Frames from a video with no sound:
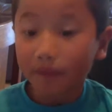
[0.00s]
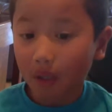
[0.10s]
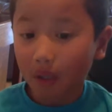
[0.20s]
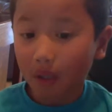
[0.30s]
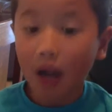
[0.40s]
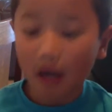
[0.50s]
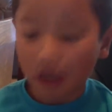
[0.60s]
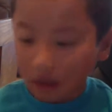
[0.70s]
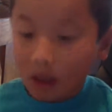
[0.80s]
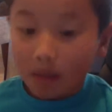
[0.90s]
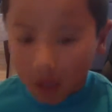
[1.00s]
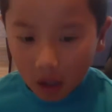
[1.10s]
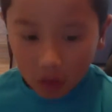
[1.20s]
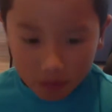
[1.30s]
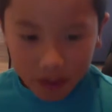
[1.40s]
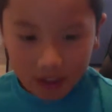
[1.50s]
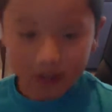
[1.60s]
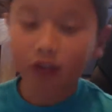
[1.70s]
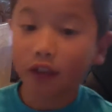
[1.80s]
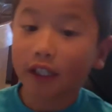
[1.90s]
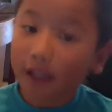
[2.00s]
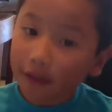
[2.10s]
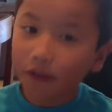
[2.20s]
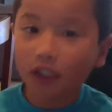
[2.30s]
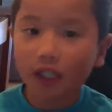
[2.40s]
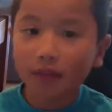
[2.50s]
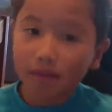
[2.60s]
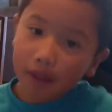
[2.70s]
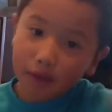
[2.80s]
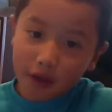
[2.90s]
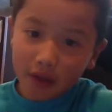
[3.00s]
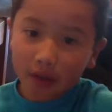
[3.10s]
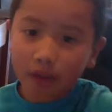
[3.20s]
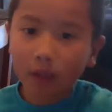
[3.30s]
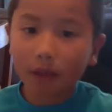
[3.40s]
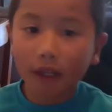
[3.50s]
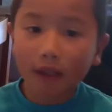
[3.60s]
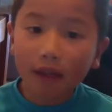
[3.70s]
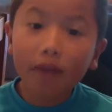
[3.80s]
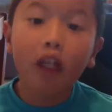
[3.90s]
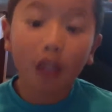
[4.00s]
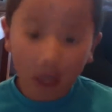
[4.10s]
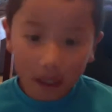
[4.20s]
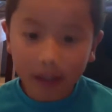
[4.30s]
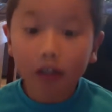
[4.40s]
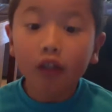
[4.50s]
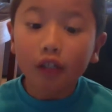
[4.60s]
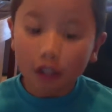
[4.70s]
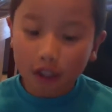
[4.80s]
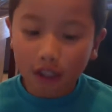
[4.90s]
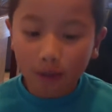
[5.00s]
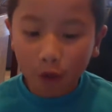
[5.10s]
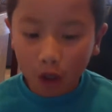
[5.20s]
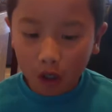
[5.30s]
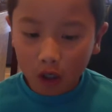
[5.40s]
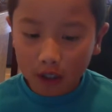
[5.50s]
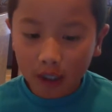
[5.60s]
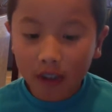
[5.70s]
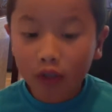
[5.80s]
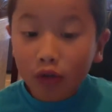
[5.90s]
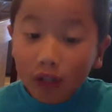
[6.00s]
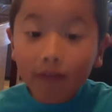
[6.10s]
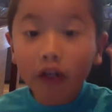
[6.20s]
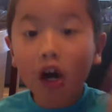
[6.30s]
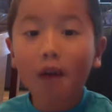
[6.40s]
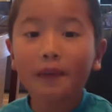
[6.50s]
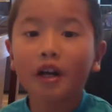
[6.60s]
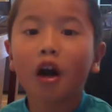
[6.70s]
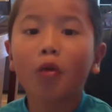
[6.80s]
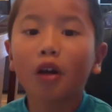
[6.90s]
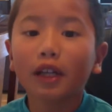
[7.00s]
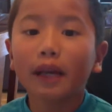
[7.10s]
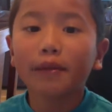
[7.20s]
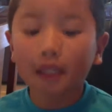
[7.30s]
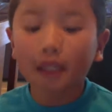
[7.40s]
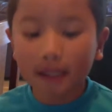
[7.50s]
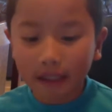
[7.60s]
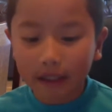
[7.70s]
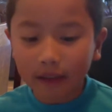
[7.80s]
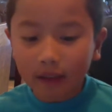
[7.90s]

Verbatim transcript: But I, uh, yeah. but I hope you guys enjoyed, and if you did, big fat thumbs up and leave a like to see more content, and do leave a comment on what game you want to see.